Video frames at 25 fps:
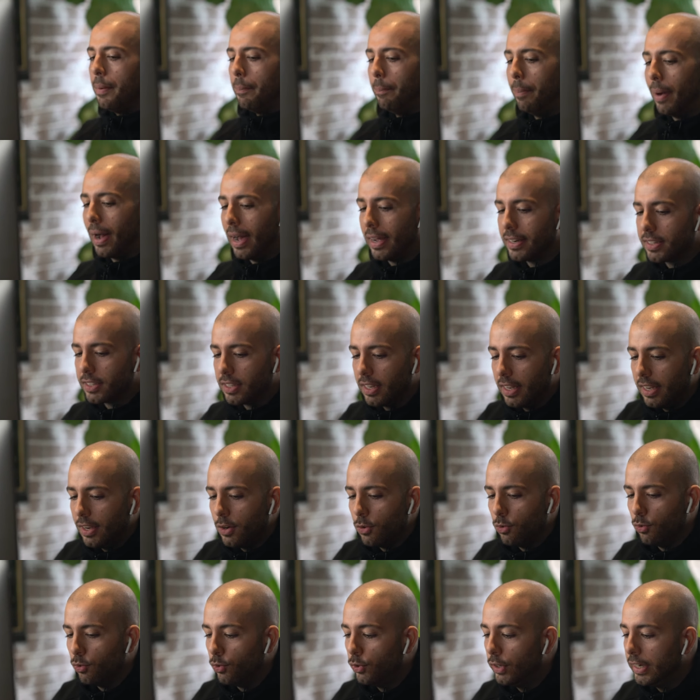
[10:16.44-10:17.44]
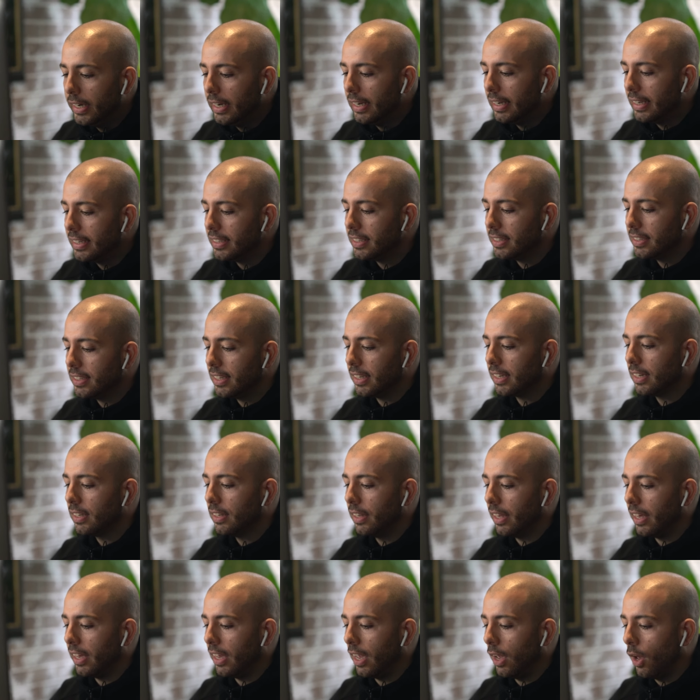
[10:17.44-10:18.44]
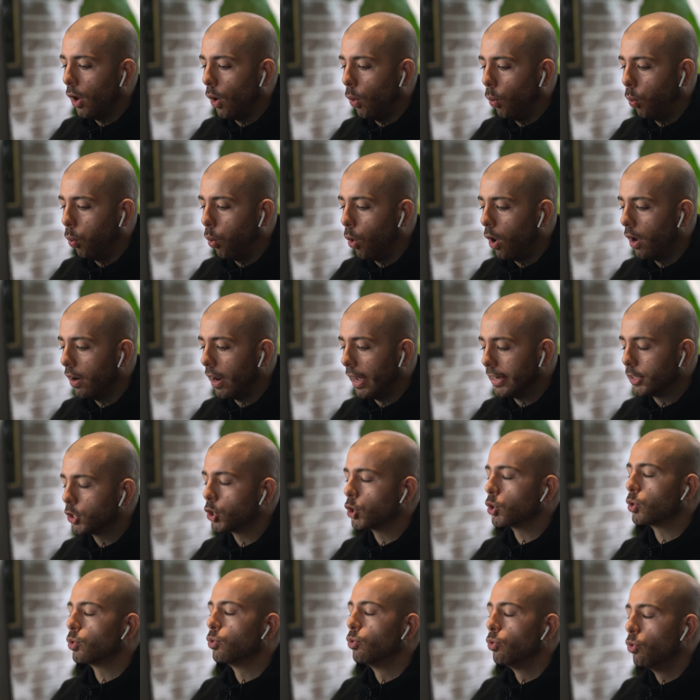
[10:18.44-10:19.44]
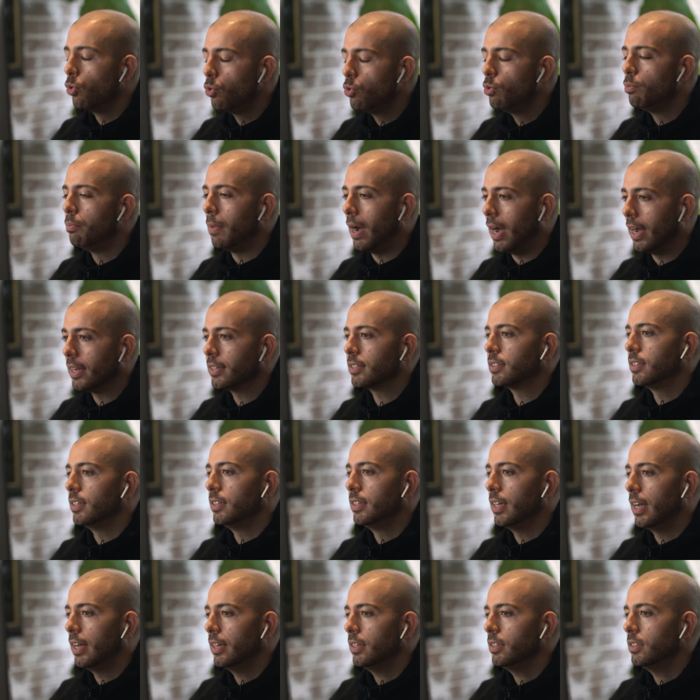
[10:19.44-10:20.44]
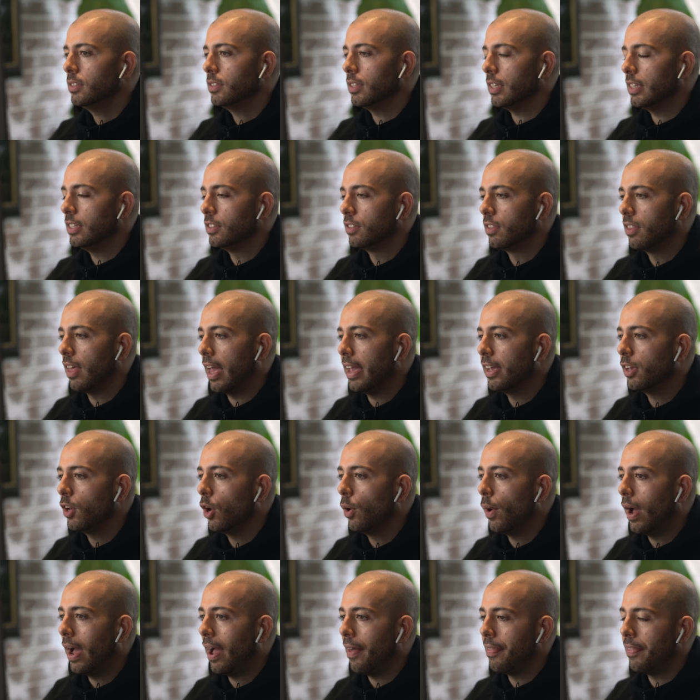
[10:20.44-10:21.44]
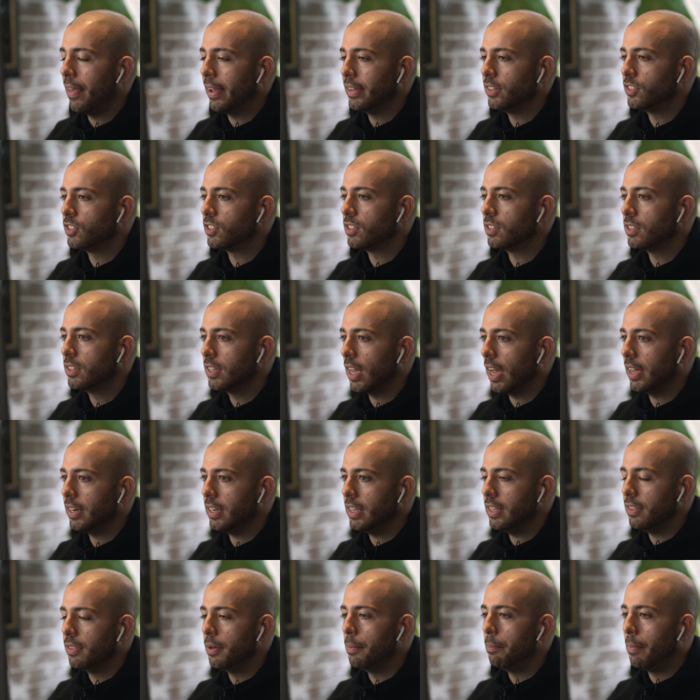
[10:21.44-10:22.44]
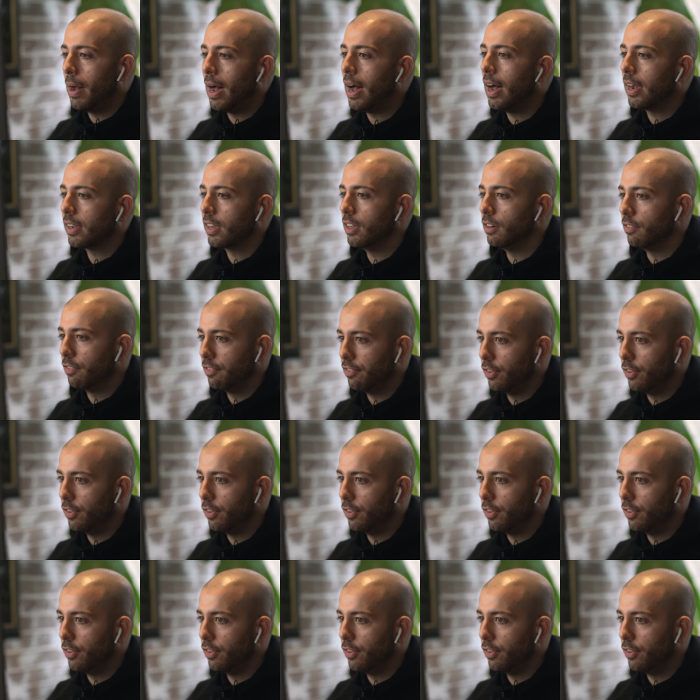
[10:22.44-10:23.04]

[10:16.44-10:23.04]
But realistically, what a true master does is they go out and they study the market